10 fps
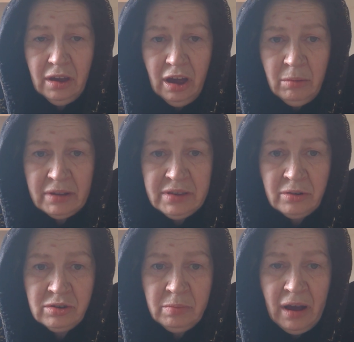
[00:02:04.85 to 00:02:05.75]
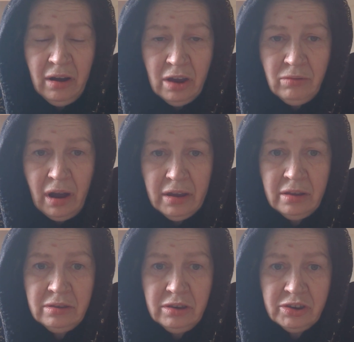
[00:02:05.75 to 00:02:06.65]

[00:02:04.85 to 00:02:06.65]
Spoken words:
I told you about Orion,